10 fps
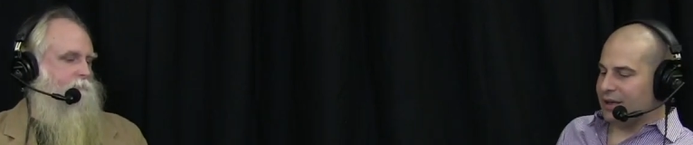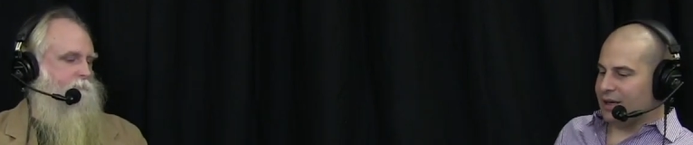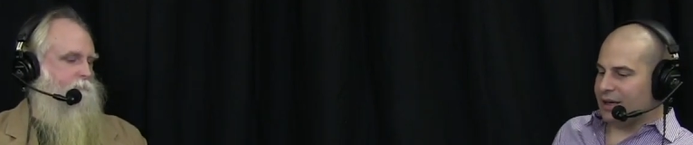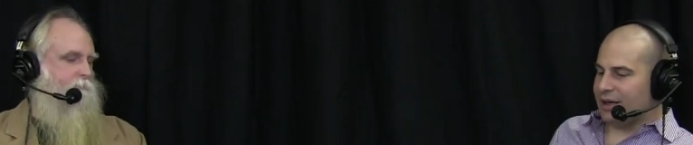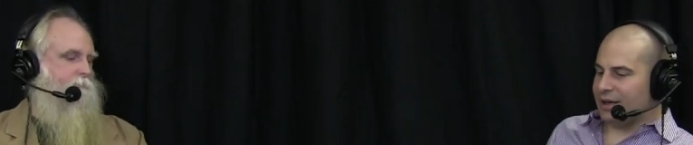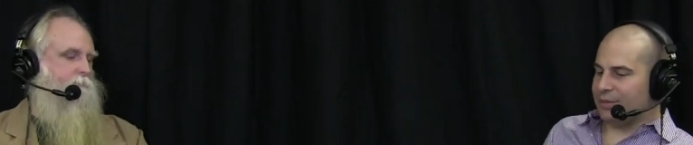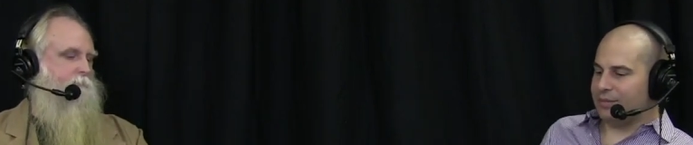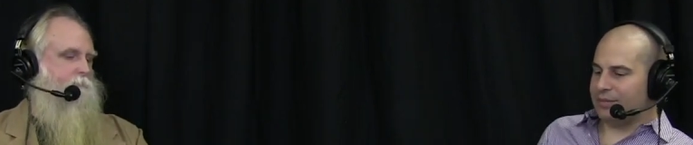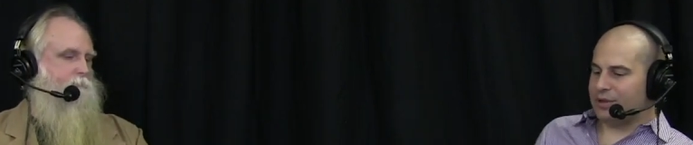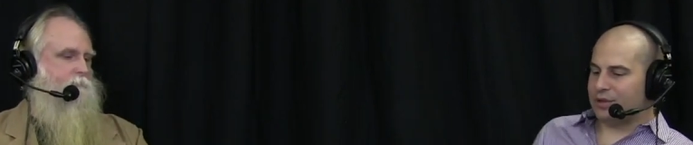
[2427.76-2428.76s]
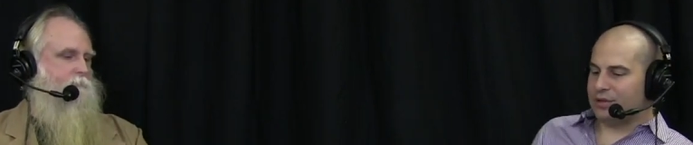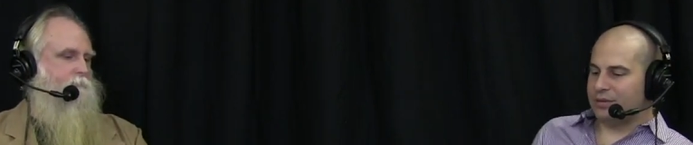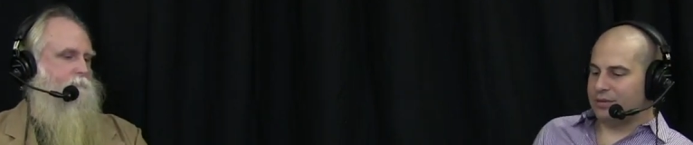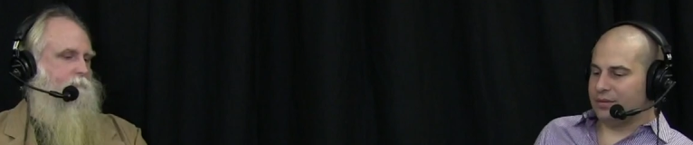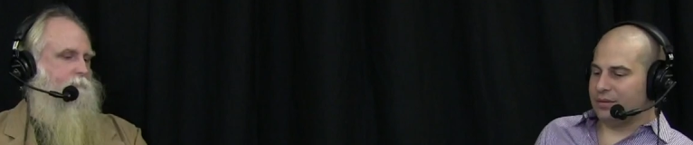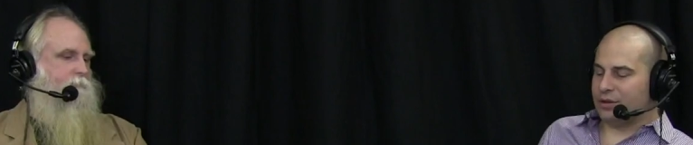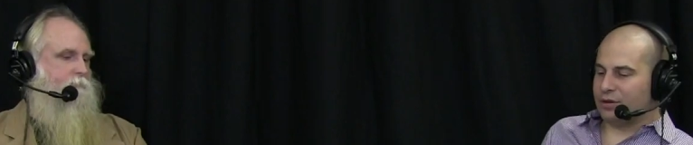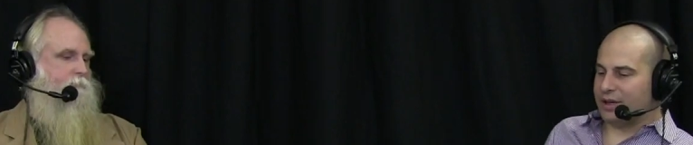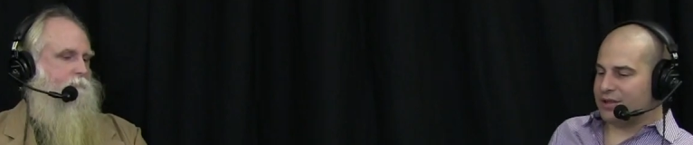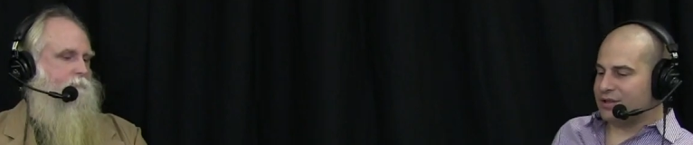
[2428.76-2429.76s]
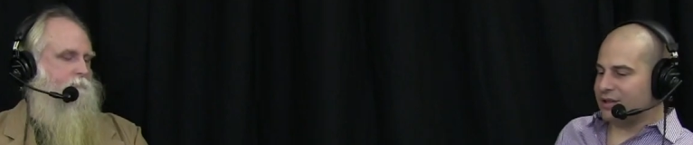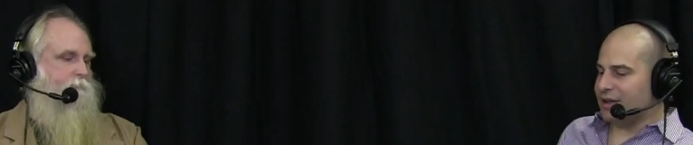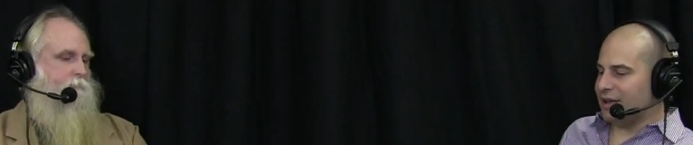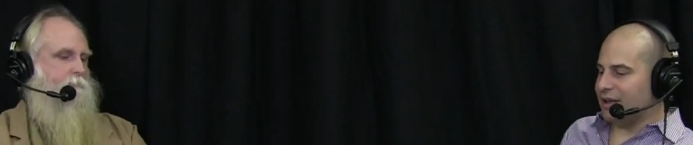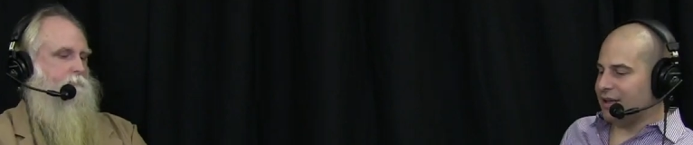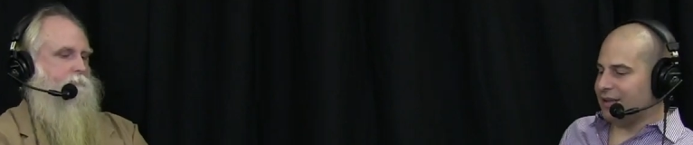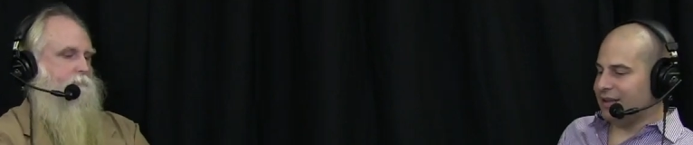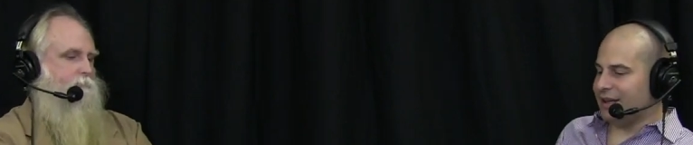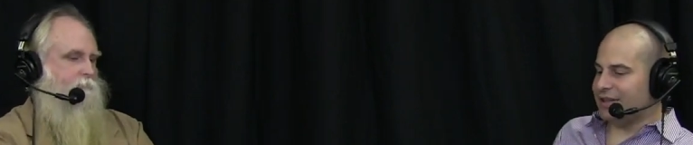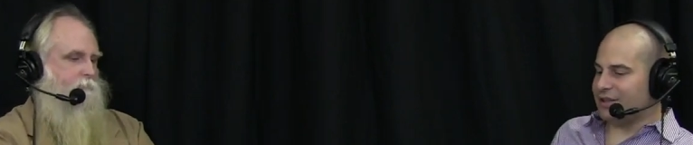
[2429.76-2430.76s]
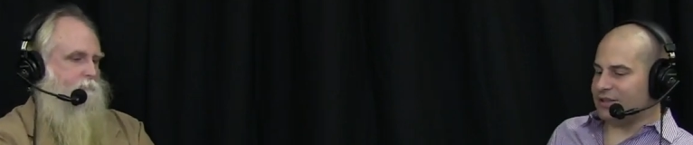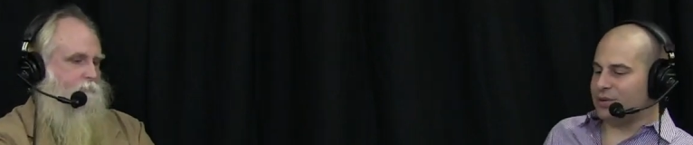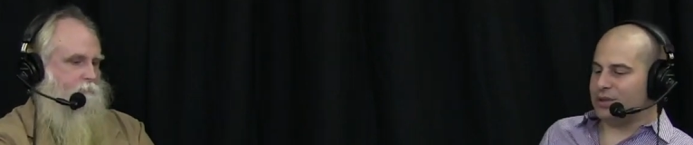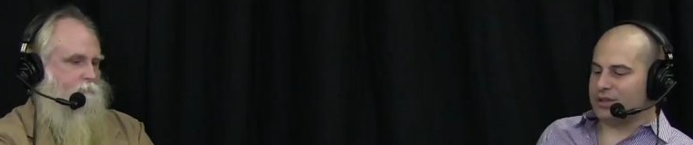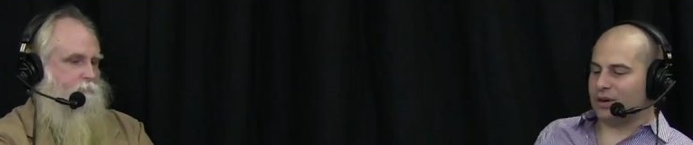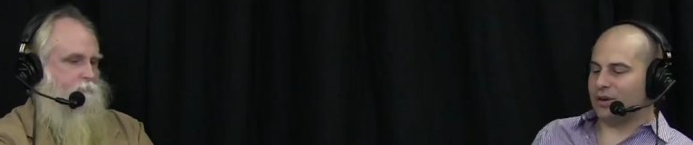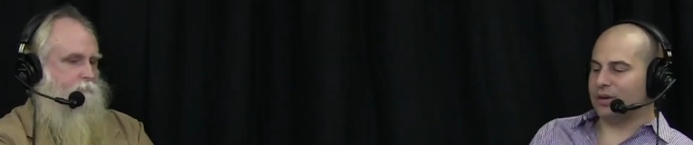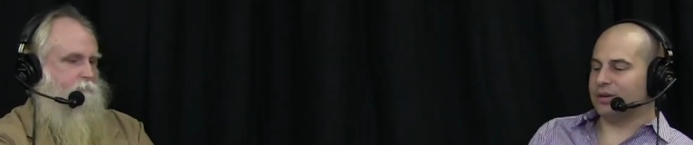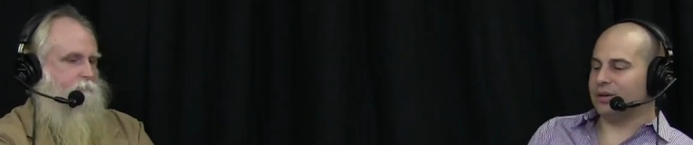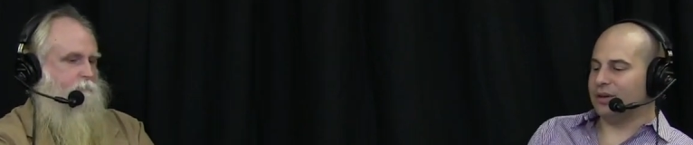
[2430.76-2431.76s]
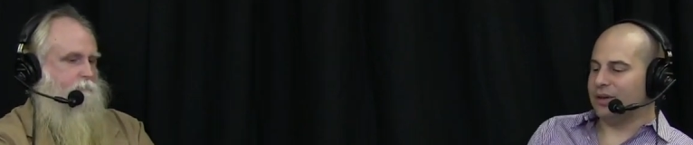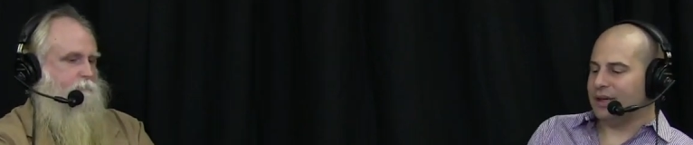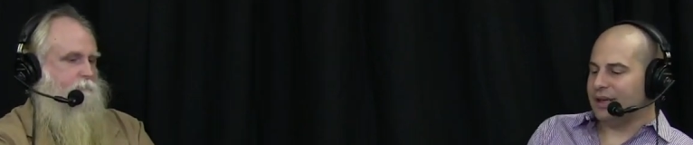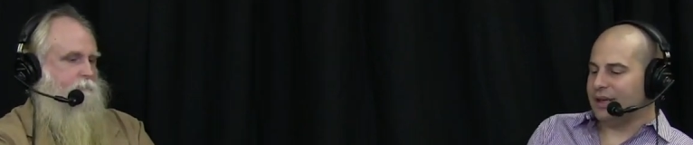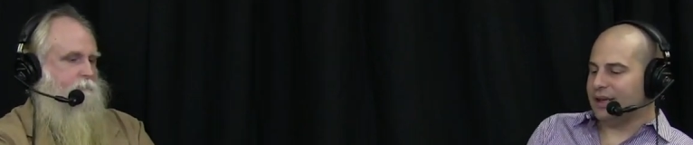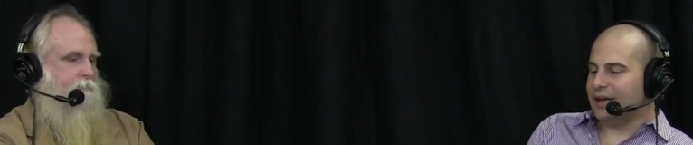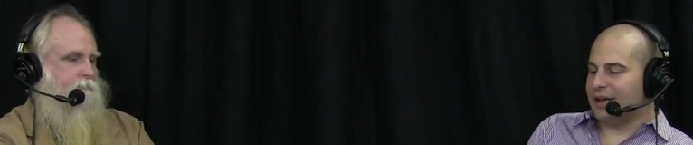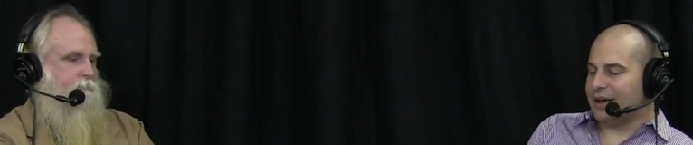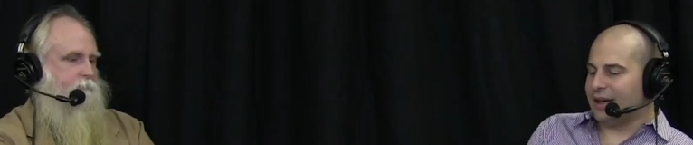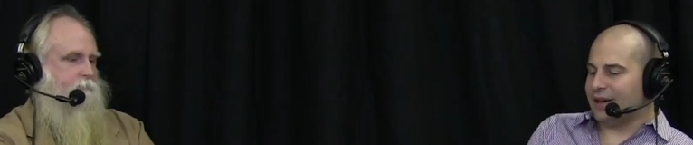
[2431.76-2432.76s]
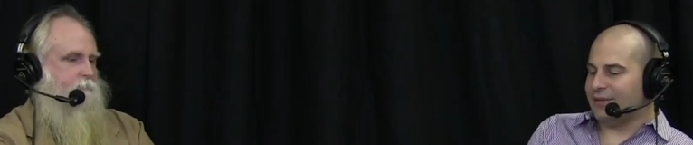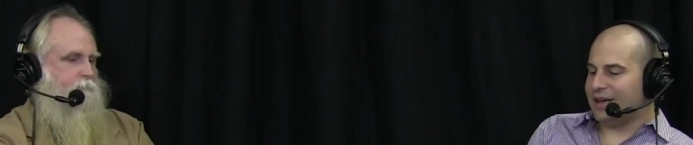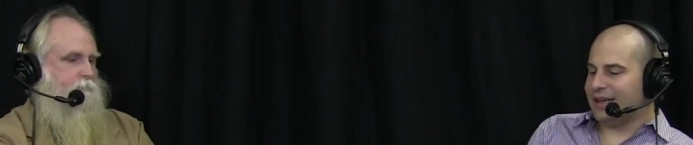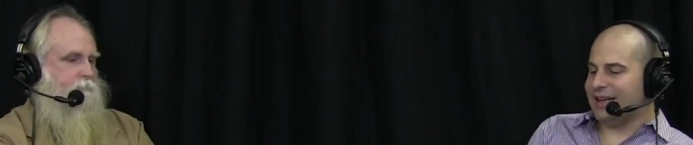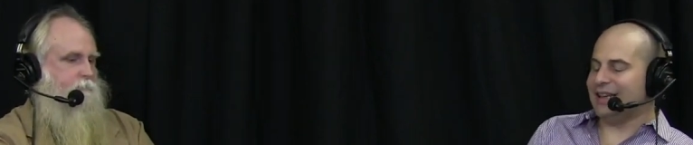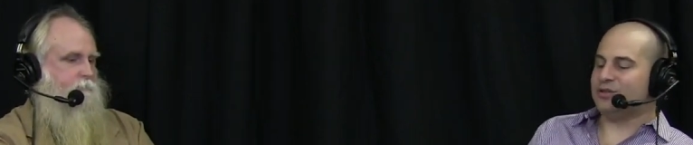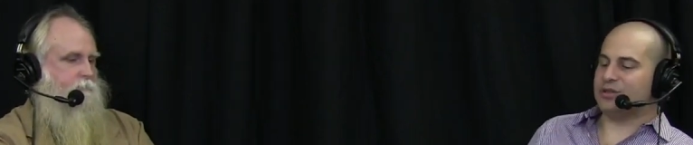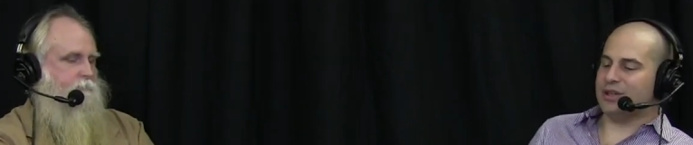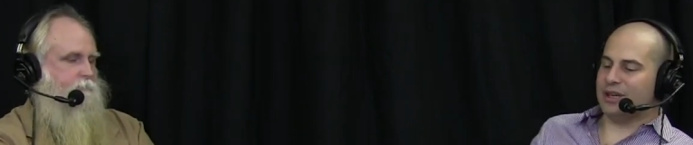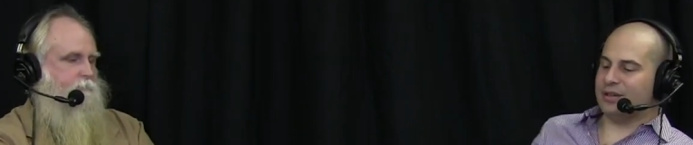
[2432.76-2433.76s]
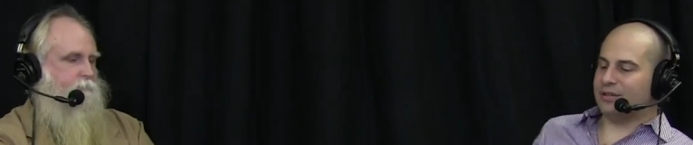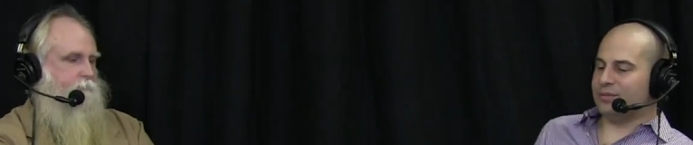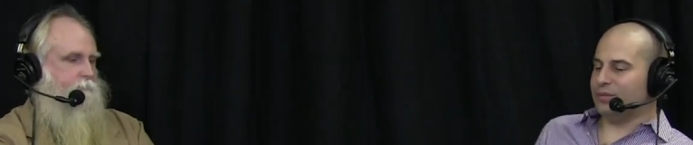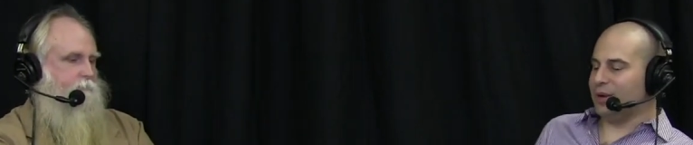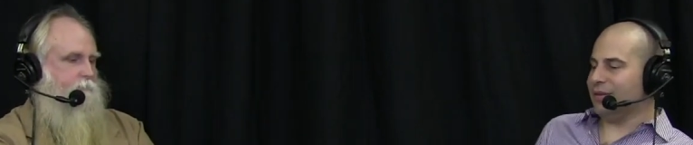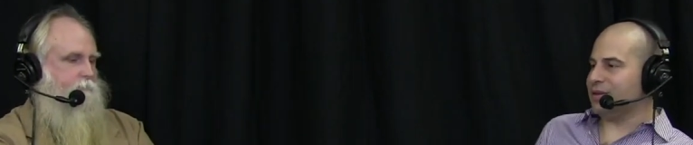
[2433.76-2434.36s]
Speaker 1: um, chris uh, linked us to this article uh, i find it interesting we haven't